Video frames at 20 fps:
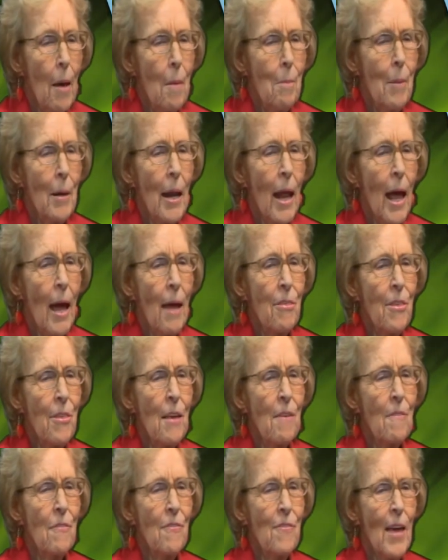But I
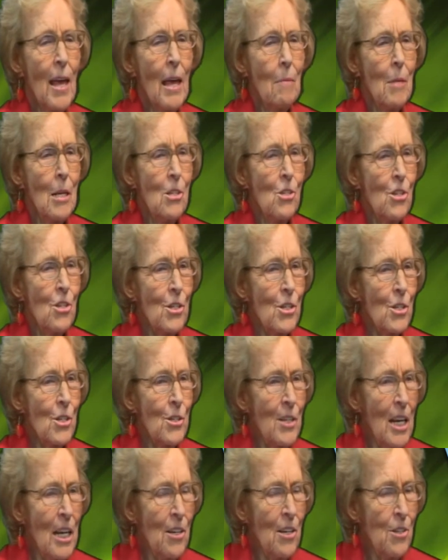think families just
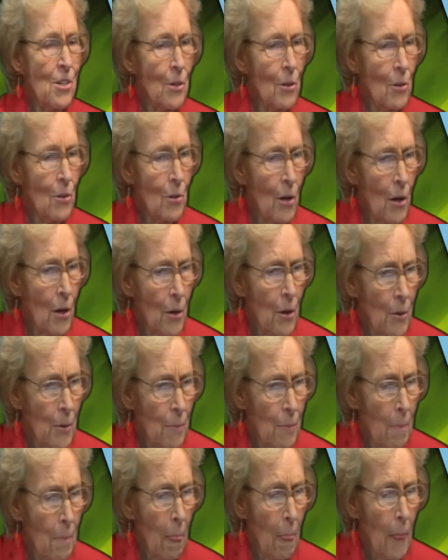need to
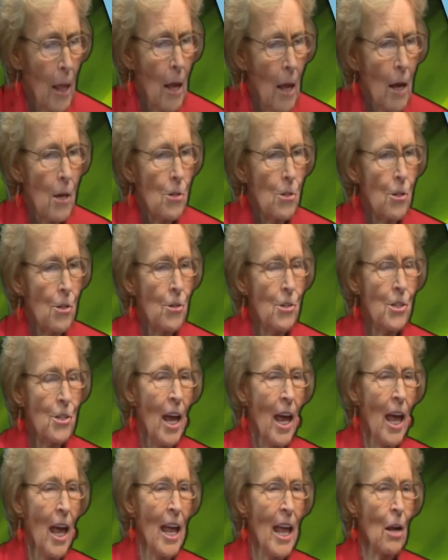learn to
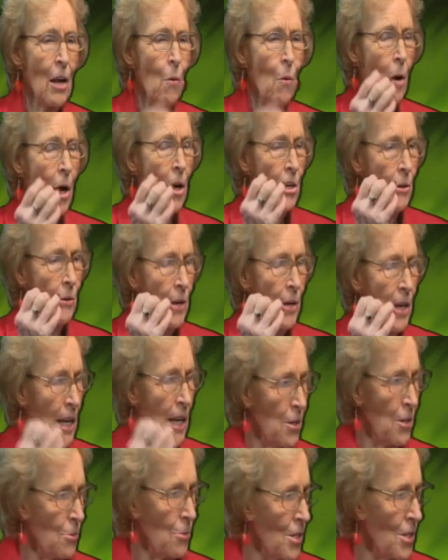take what your
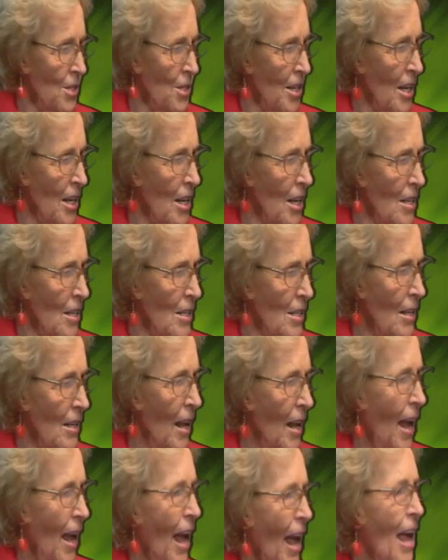interest is
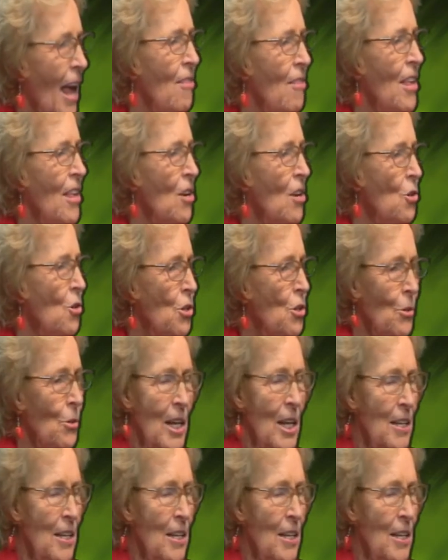and then do it.